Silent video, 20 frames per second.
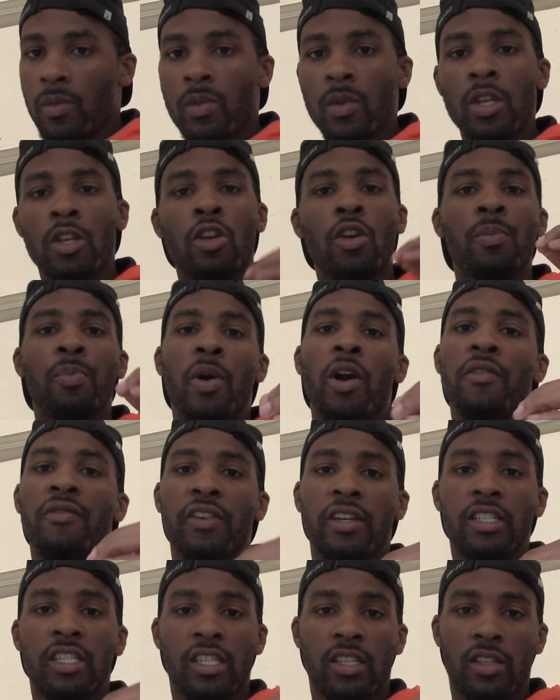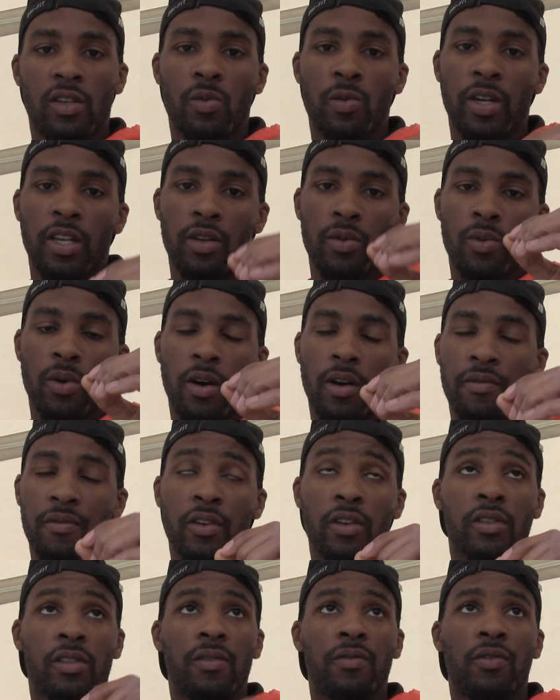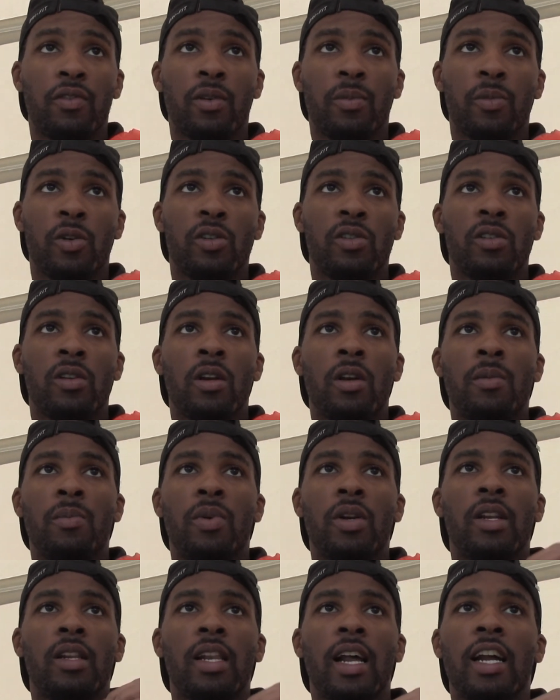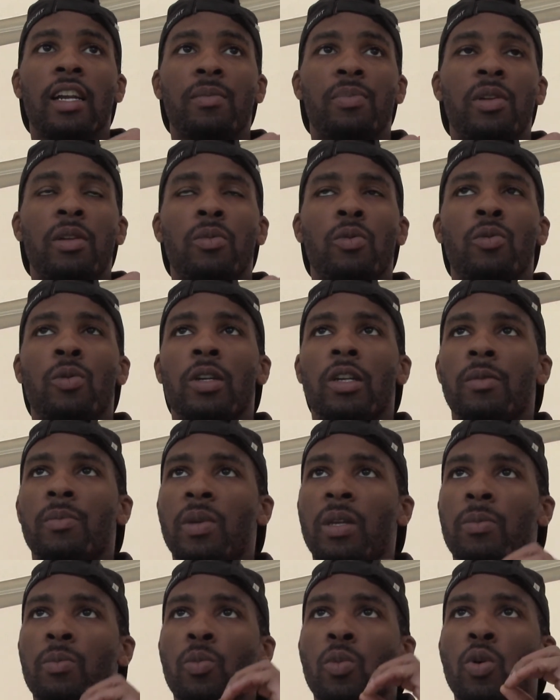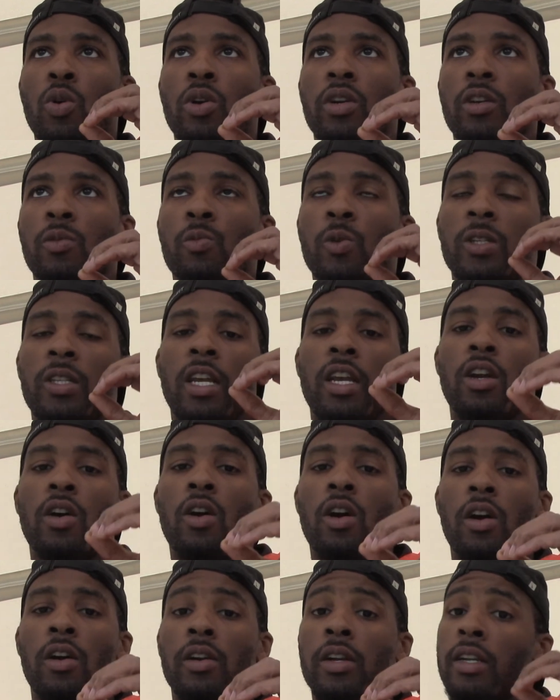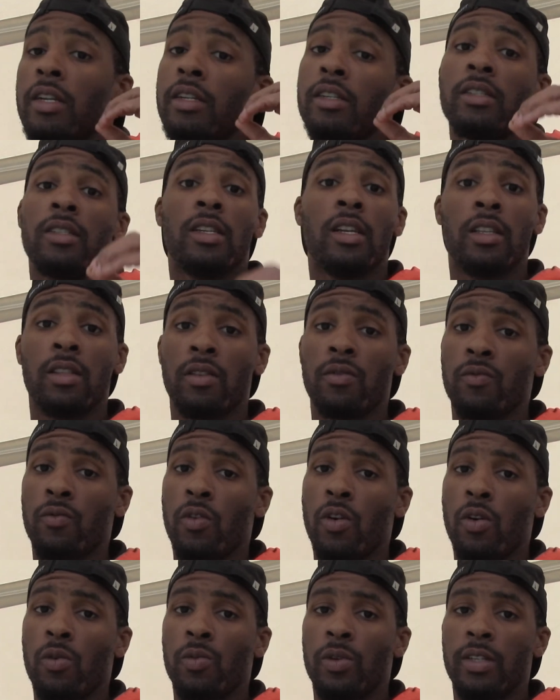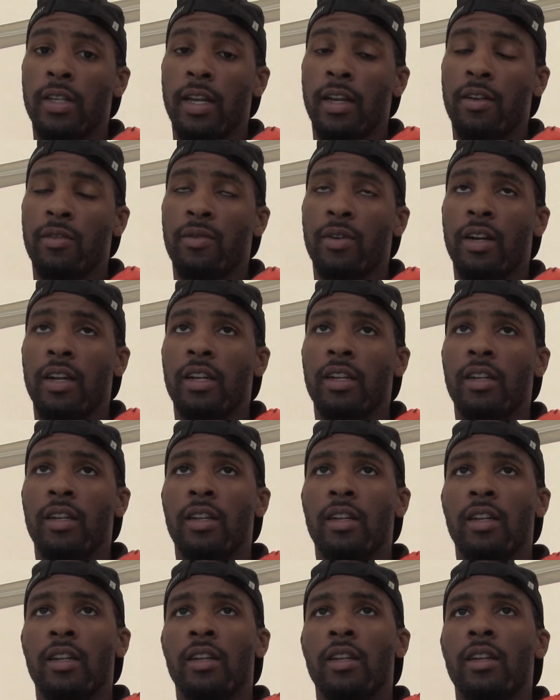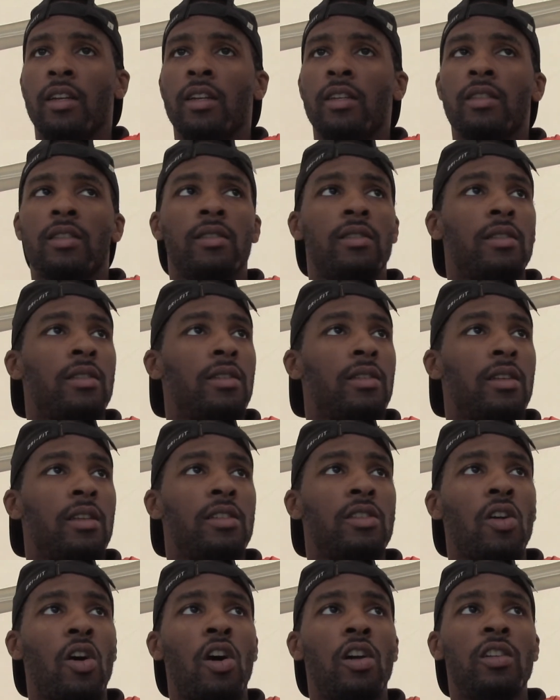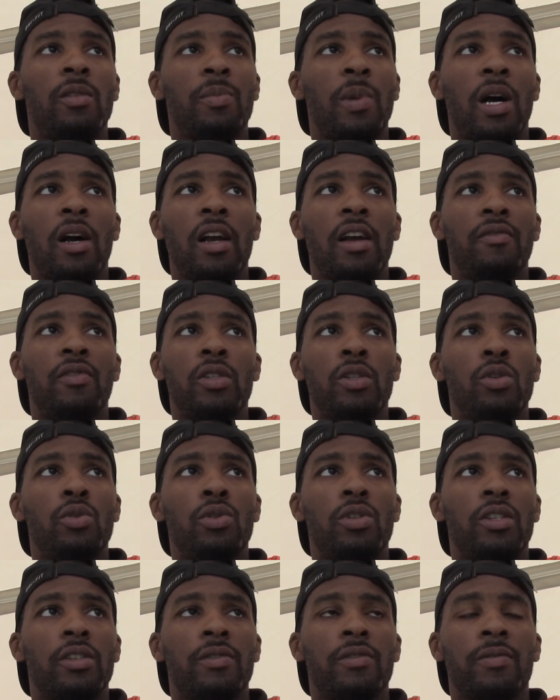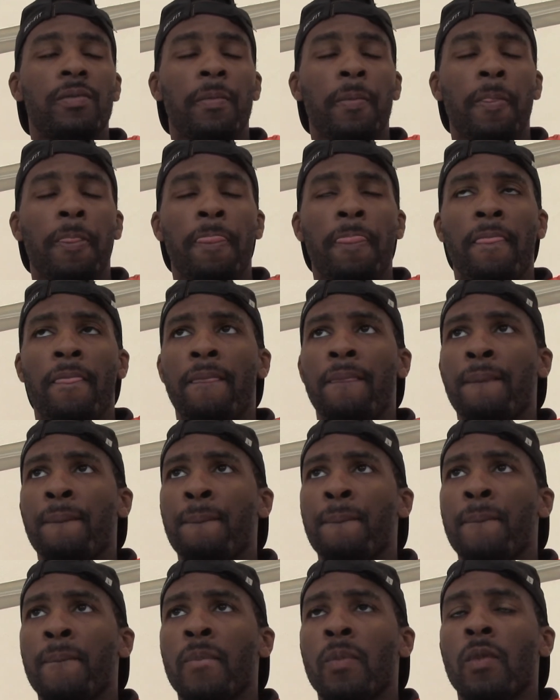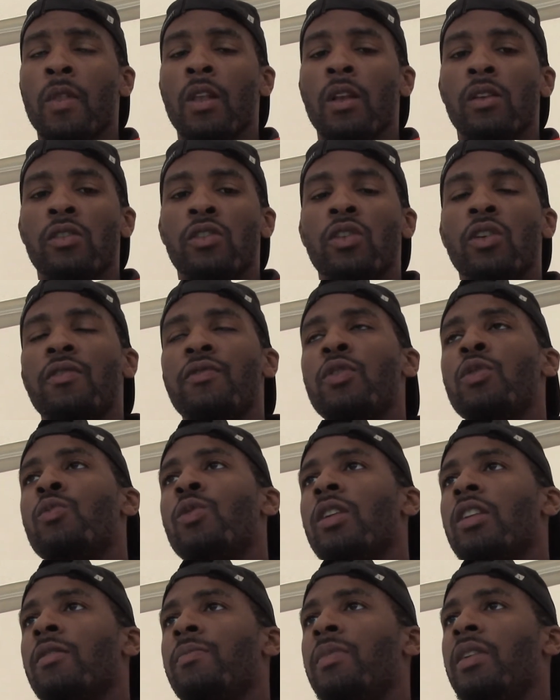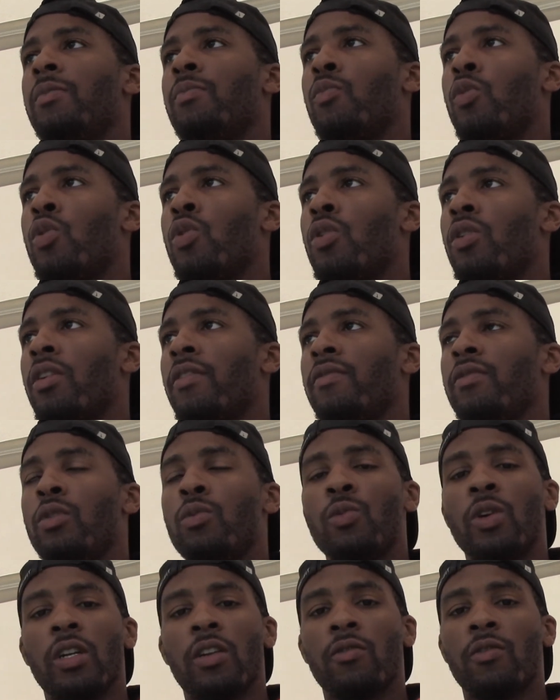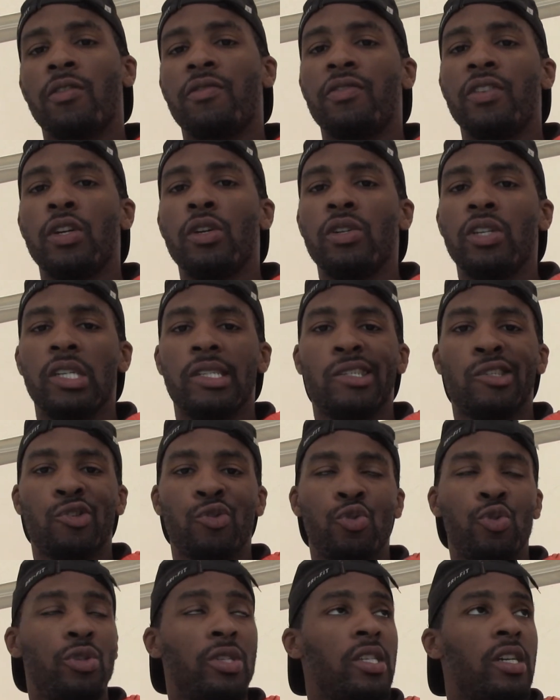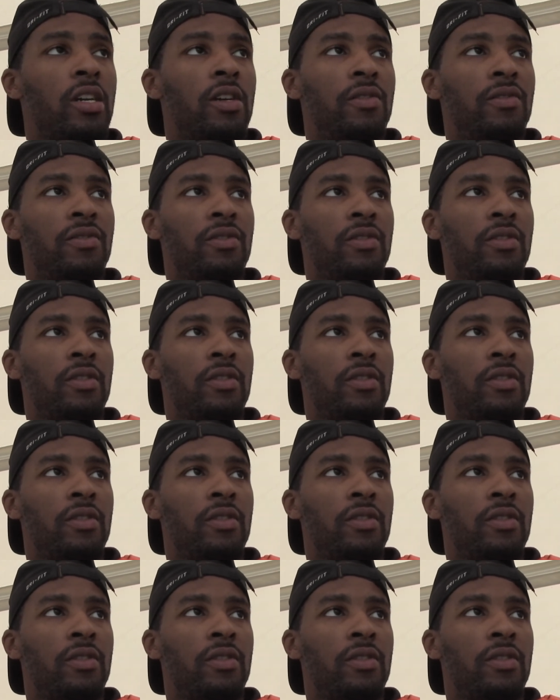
you're perfect just the way you are, first and foremost. But a lot of people want to be more than what they are, and there's nothing wrong with that, right? It's all about evolution. So if you want to be more, if you want to reveal your true self,